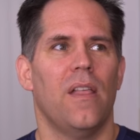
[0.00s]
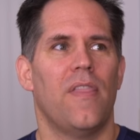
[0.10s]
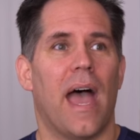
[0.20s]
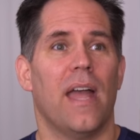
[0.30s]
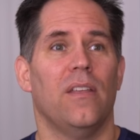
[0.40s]

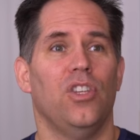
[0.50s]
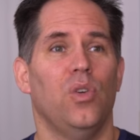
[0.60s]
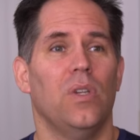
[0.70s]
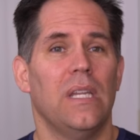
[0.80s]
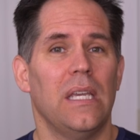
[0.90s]
that
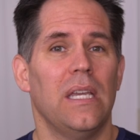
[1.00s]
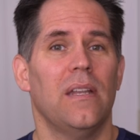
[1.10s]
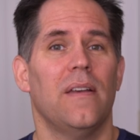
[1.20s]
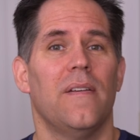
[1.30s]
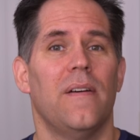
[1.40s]
you
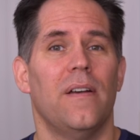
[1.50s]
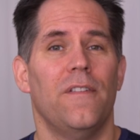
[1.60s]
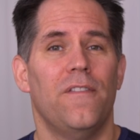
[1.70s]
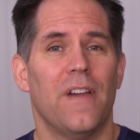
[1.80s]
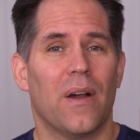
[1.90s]
need
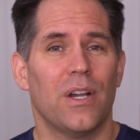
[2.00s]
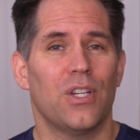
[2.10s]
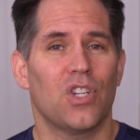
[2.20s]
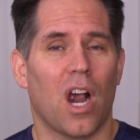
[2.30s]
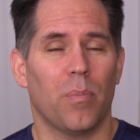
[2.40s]
very
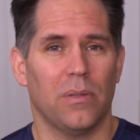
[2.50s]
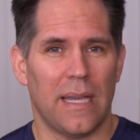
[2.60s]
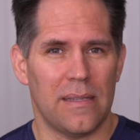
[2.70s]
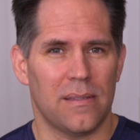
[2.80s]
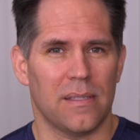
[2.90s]
sharp
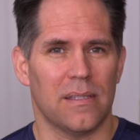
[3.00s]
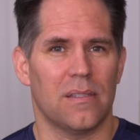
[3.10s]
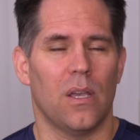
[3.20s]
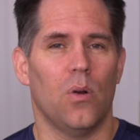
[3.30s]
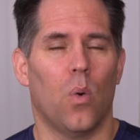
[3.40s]

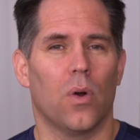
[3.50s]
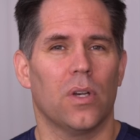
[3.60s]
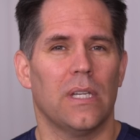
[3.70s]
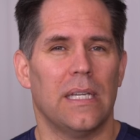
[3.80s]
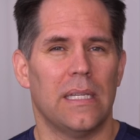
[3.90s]
lenses in
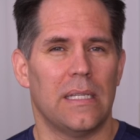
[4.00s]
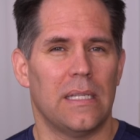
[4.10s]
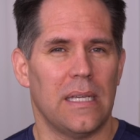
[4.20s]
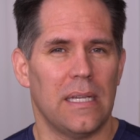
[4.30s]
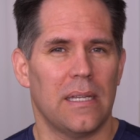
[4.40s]
order to
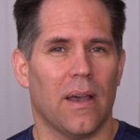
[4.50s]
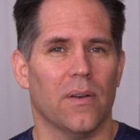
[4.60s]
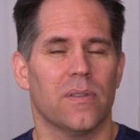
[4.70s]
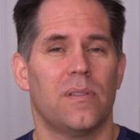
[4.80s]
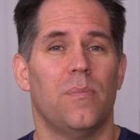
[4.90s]
get
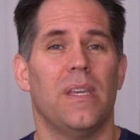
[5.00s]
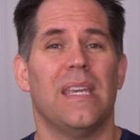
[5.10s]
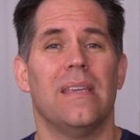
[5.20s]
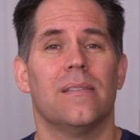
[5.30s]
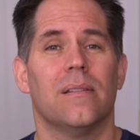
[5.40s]
details to be
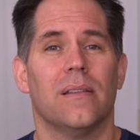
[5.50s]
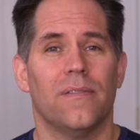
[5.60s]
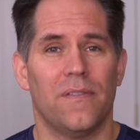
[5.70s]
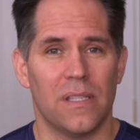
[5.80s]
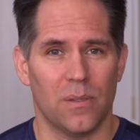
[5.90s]
easily
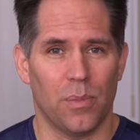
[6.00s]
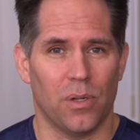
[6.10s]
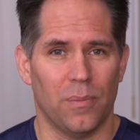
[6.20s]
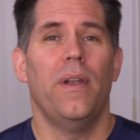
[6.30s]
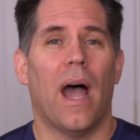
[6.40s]

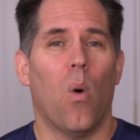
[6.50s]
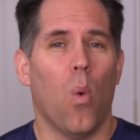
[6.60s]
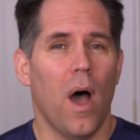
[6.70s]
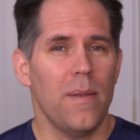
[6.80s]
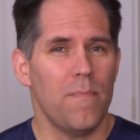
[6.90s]
visible. Now,
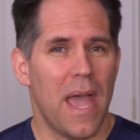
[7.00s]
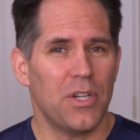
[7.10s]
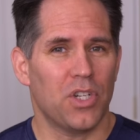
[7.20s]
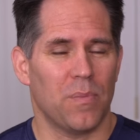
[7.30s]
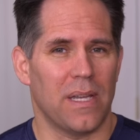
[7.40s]
one
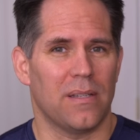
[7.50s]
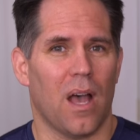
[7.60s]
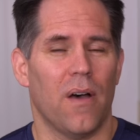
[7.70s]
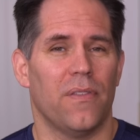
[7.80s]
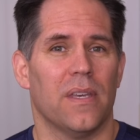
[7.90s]
measurement
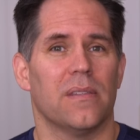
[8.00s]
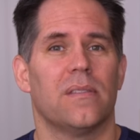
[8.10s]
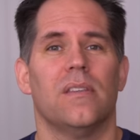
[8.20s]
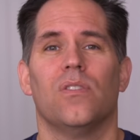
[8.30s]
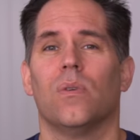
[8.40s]
of
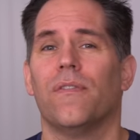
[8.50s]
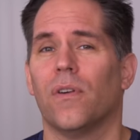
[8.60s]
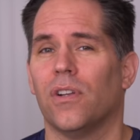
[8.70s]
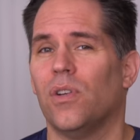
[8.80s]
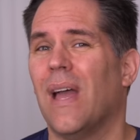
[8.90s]
this is
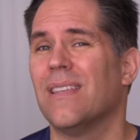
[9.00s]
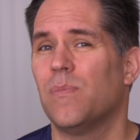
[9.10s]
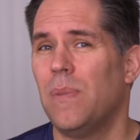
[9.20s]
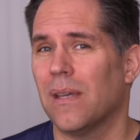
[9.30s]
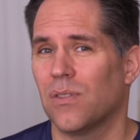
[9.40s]
referred to as
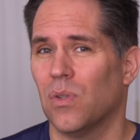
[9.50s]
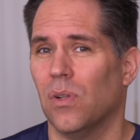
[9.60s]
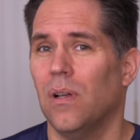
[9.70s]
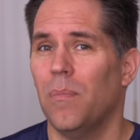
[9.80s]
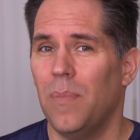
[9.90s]

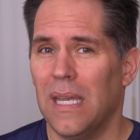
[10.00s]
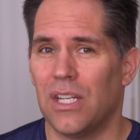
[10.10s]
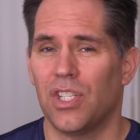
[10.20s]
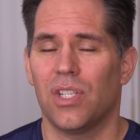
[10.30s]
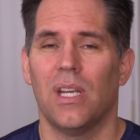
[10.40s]
pixel
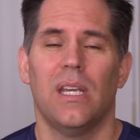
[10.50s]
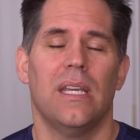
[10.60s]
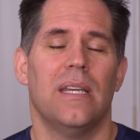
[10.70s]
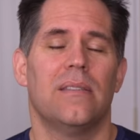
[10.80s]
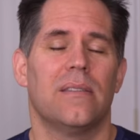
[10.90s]
pitch.
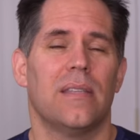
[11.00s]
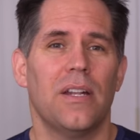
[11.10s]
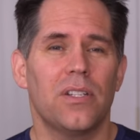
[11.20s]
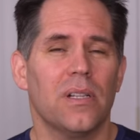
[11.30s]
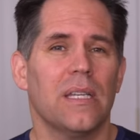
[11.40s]
It's
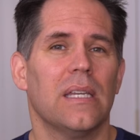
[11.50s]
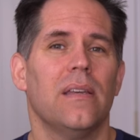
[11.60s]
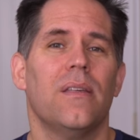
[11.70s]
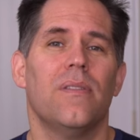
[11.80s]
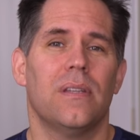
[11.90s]

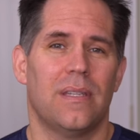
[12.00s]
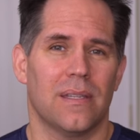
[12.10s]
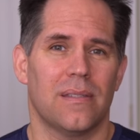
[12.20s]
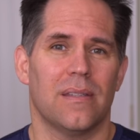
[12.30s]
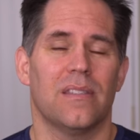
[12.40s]
essentially the
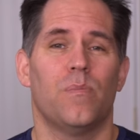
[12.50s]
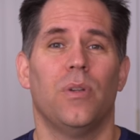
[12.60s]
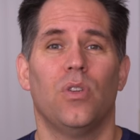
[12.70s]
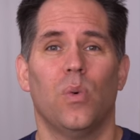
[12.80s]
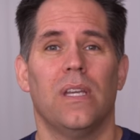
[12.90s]
distance
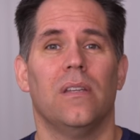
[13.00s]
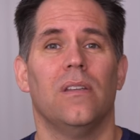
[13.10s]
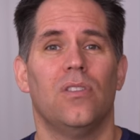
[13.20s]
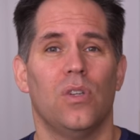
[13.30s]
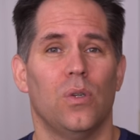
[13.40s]

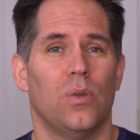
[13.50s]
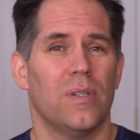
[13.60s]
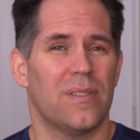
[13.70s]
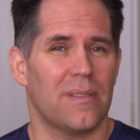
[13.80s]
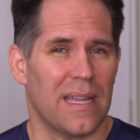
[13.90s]
between
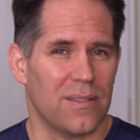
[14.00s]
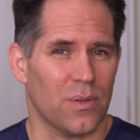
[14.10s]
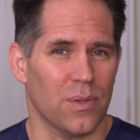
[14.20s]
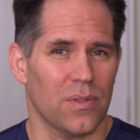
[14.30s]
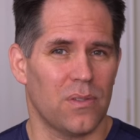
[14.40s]
two
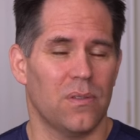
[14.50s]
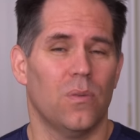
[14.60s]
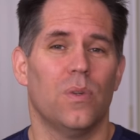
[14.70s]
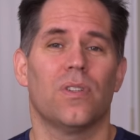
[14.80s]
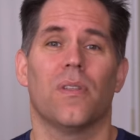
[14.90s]
sensors,
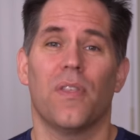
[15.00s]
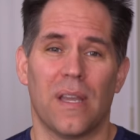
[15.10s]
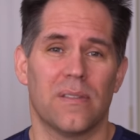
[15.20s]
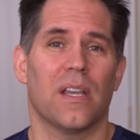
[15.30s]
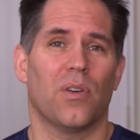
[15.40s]
which are the
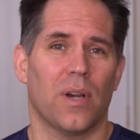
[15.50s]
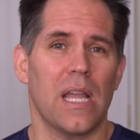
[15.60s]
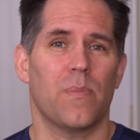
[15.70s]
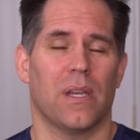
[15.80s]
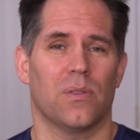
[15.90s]
things that
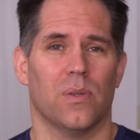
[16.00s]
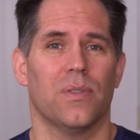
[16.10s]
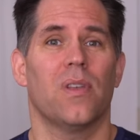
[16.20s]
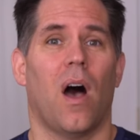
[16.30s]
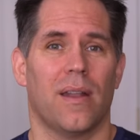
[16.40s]
create
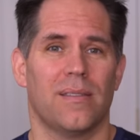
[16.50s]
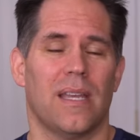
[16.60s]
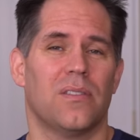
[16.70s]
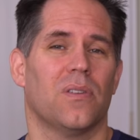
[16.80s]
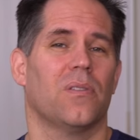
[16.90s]
pixels. On a
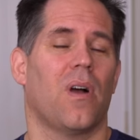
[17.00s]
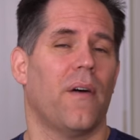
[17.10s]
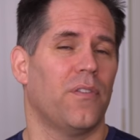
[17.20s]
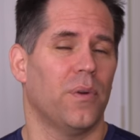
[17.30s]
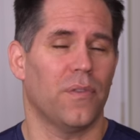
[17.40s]
sensor, they're
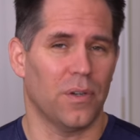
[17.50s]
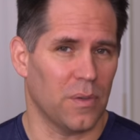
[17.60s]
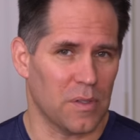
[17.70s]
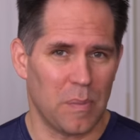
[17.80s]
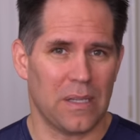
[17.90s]
often referred
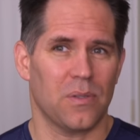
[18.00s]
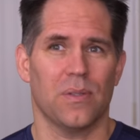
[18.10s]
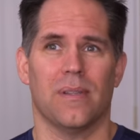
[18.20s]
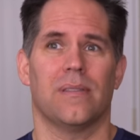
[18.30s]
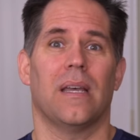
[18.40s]
to as
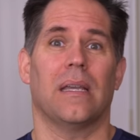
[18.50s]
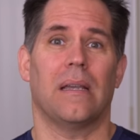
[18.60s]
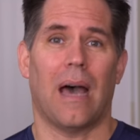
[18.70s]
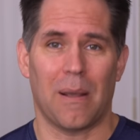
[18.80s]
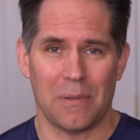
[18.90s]
pixels. Let's not
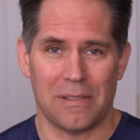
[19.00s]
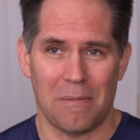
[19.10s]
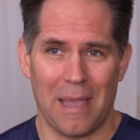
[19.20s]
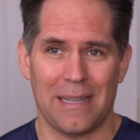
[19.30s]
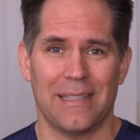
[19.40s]
get caught up in
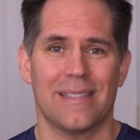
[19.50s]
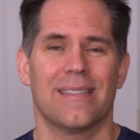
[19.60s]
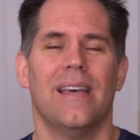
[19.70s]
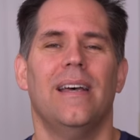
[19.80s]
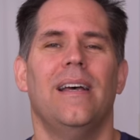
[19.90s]

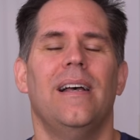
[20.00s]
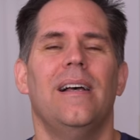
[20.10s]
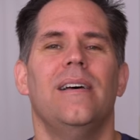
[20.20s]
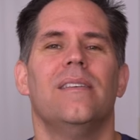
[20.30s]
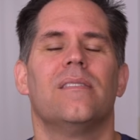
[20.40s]
semantics.
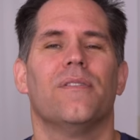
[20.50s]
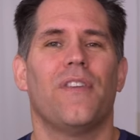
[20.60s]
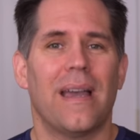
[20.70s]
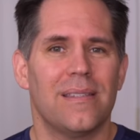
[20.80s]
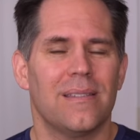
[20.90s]

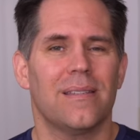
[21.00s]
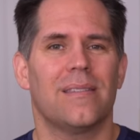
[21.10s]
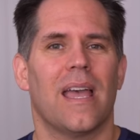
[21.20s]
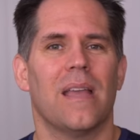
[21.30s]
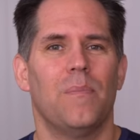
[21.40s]
Suffice it to
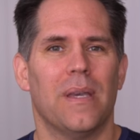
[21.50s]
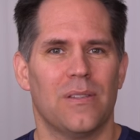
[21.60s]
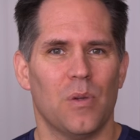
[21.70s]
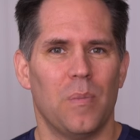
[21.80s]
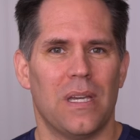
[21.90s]
say,
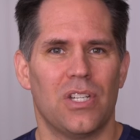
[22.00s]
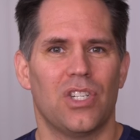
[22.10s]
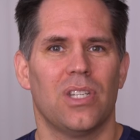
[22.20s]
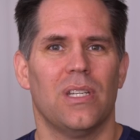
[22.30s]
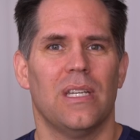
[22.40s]
pixel
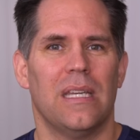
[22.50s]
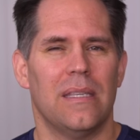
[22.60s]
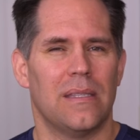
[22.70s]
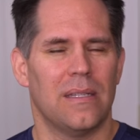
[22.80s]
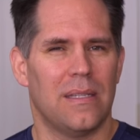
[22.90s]
pitch
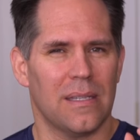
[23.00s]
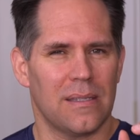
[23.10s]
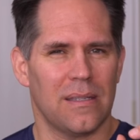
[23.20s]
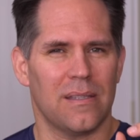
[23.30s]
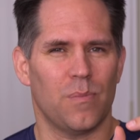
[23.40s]
is the
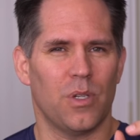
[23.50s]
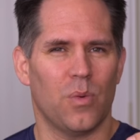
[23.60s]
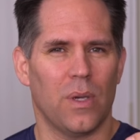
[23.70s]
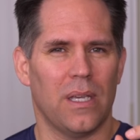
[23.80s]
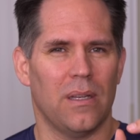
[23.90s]
distance
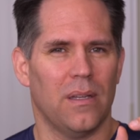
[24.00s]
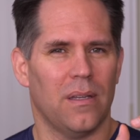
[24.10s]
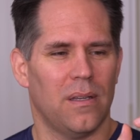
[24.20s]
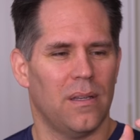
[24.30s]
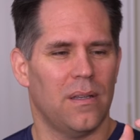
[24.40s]
between
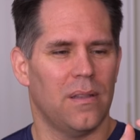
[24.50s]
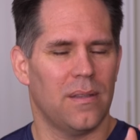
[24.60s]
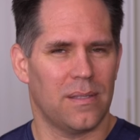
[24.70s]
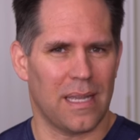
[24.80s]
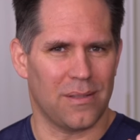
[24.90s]

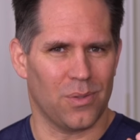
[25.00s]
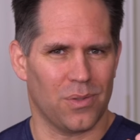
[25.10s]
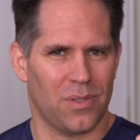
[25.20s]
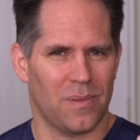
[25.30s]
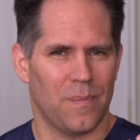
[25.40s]
the
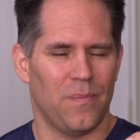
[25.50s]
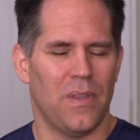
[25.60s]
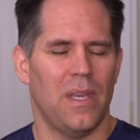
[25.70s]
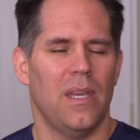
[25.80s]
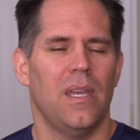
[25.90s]
sensors.
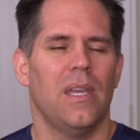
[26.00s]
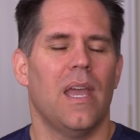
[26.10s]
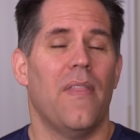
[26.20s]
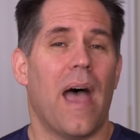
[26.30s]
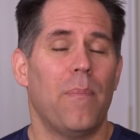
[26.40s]

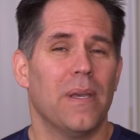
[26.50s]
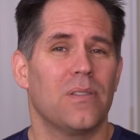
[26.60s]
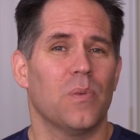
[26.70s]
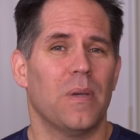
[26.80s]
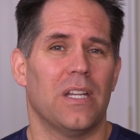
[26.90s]
And that
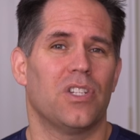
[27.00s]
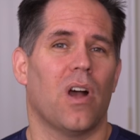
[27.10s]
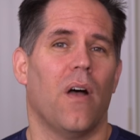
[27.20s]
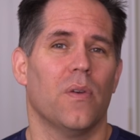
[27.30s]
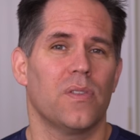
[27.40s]
pixel pitch
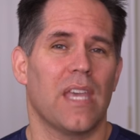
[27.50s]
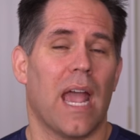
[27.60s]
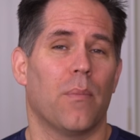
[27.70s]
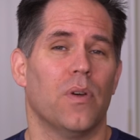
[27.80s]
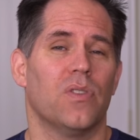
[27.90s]
on those
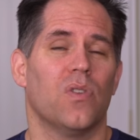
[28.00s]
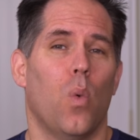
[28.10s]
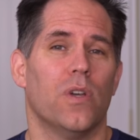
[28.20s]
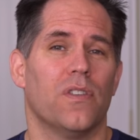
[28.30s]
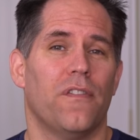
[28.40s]
cameras was